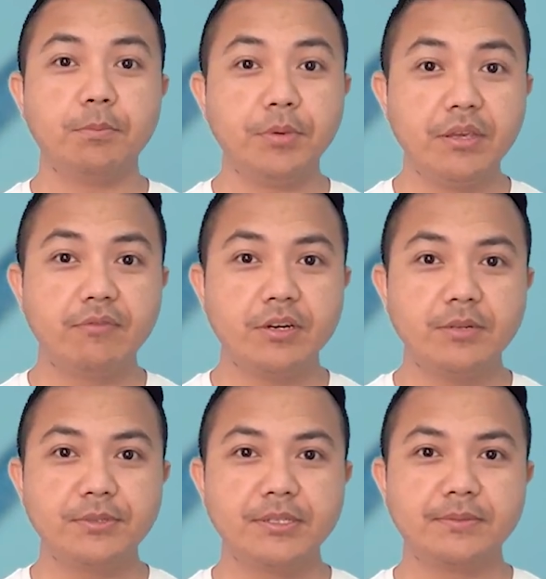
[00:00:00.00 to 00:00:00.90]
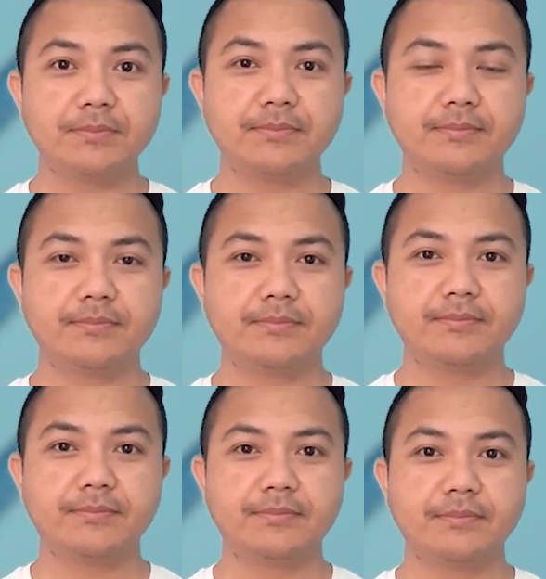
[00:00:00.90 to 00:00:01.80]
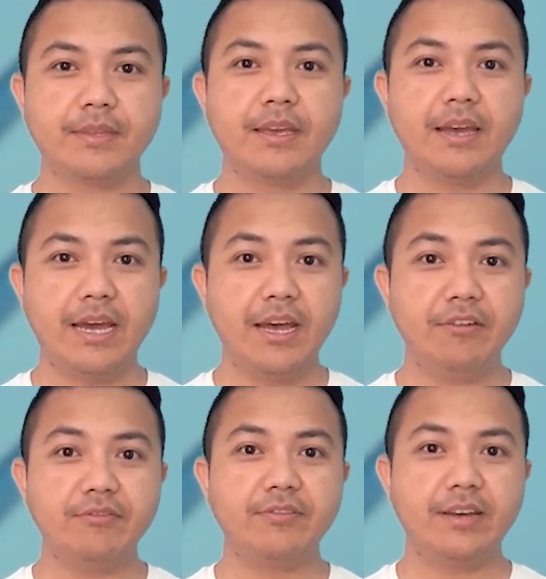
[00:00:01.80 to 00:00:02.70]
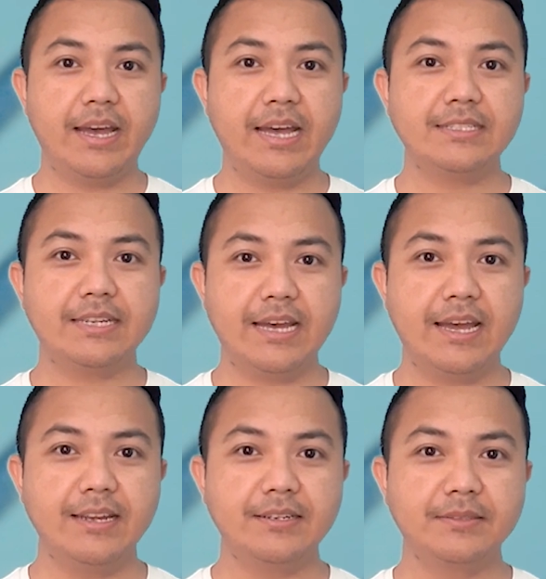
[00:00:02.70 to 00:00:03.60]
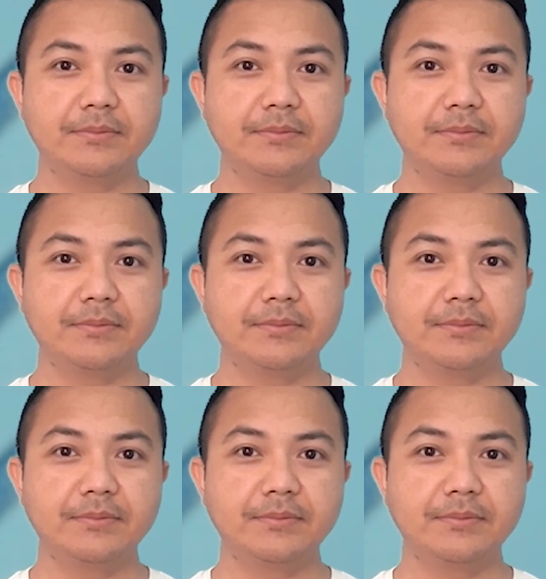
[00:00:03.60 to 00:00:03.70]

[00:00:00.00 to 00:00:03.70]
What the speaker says: be verbs, have, has, had,